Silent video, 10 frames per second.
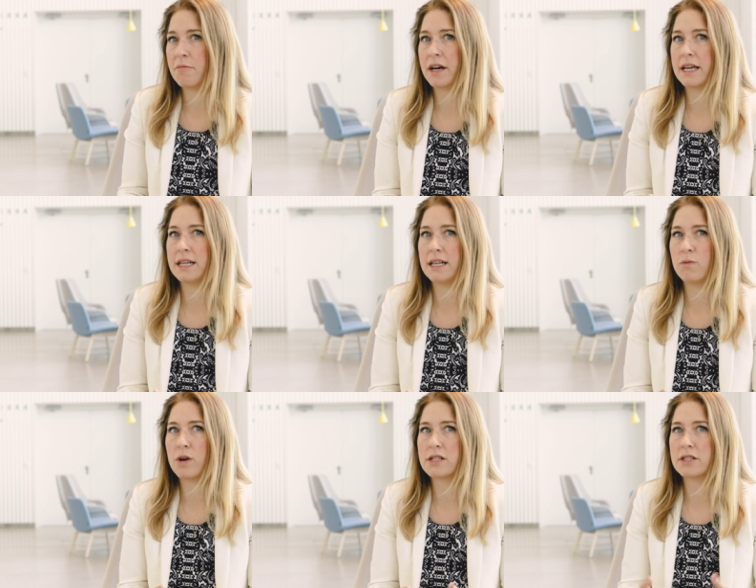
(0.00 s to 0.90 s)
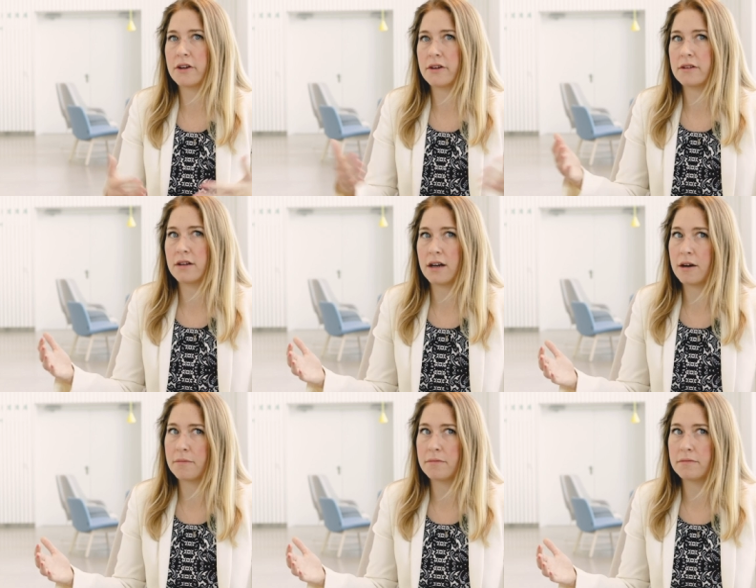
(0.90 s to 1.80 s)
but once they're
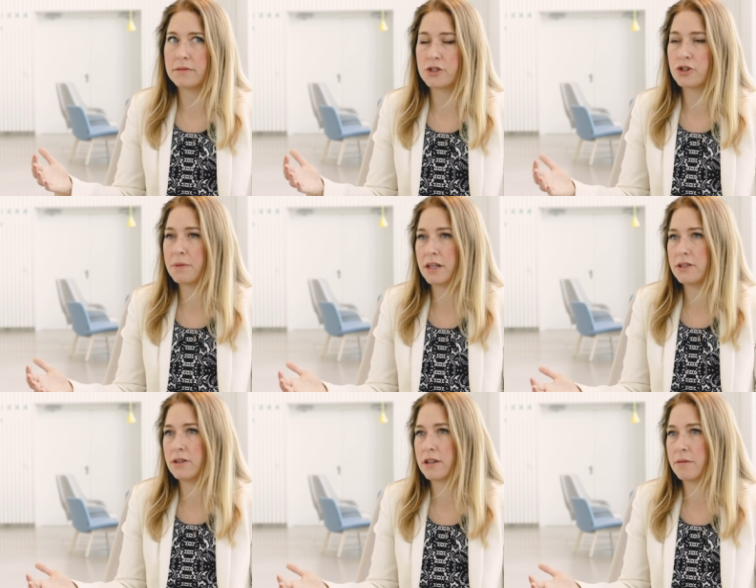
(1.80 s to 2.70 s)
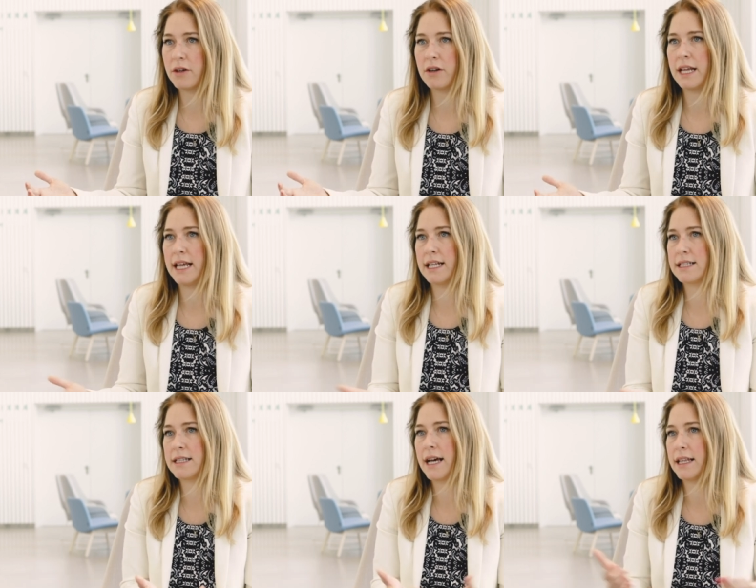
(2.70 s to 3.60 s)
um, distributed to the community,
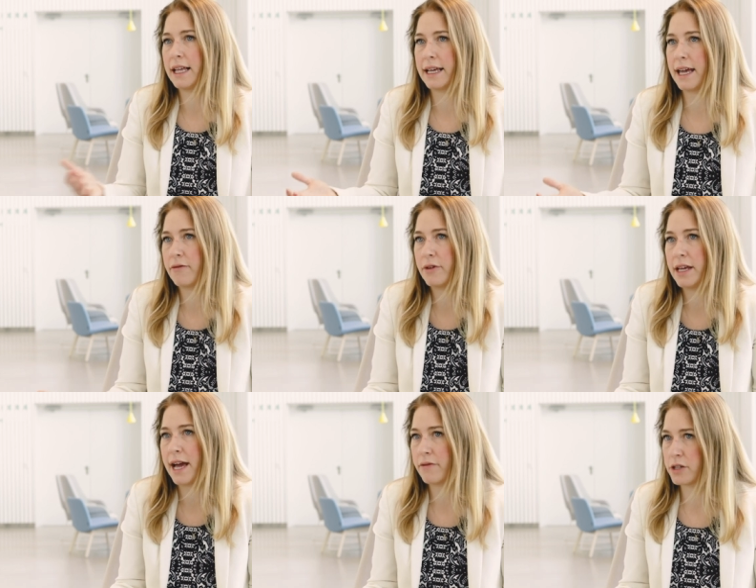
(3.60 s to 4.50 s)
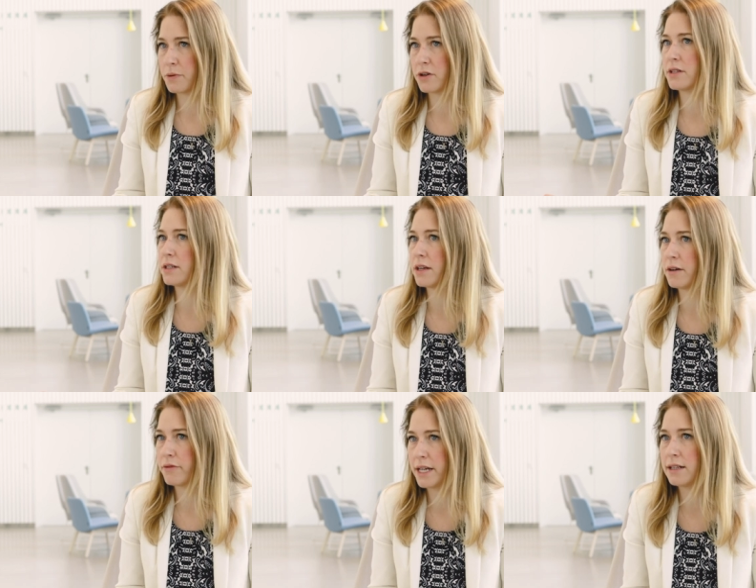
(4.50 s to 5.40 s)
it's not like every average person is
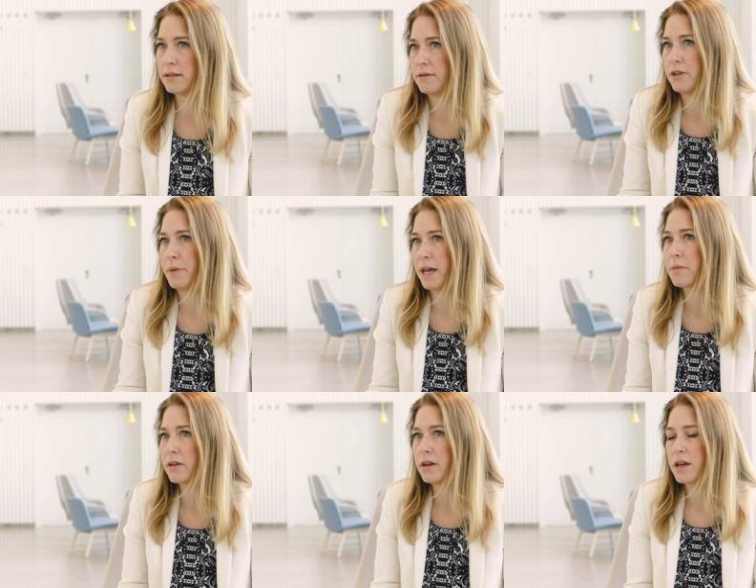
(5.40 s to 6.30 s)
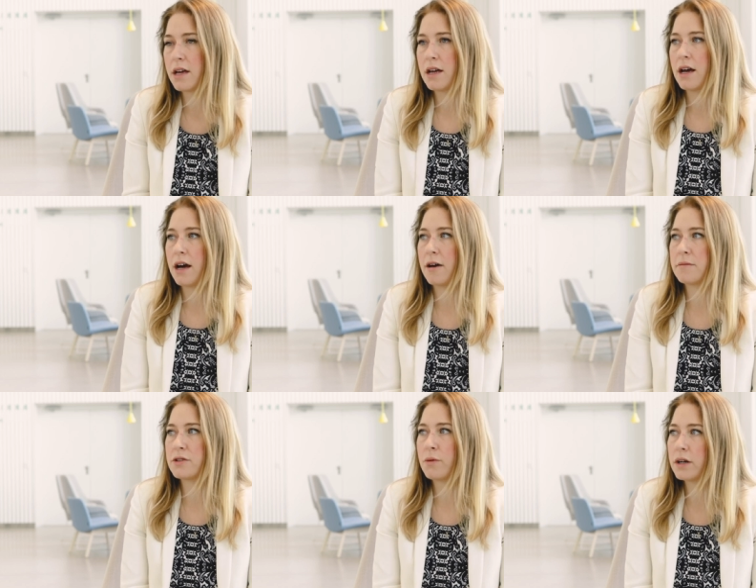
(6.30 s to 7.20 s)
going to read your paper. Um, so